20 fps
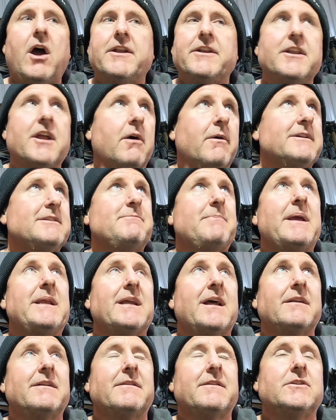I know he's been
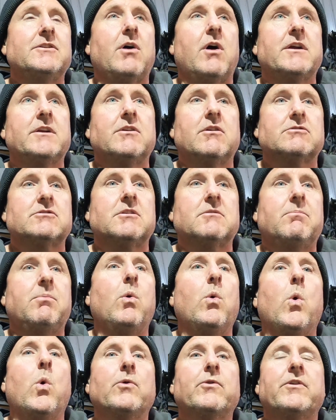under the diagnostic
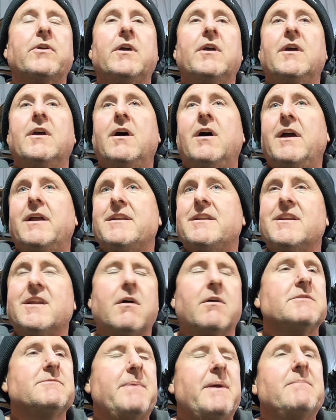port. I
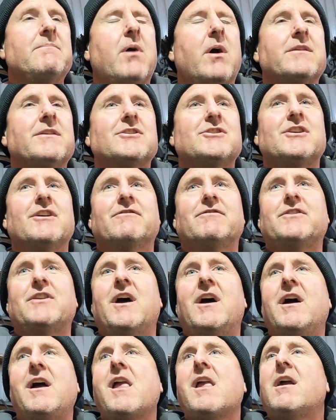know he's been by the
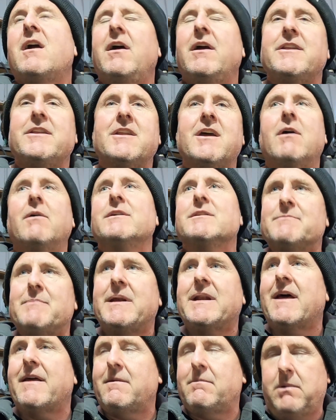shifter. I know he's
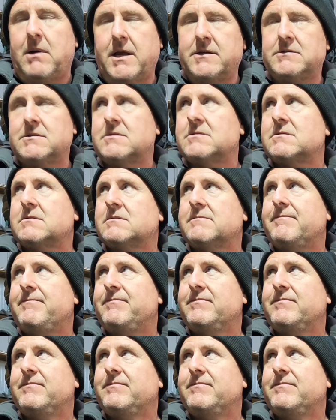been other places.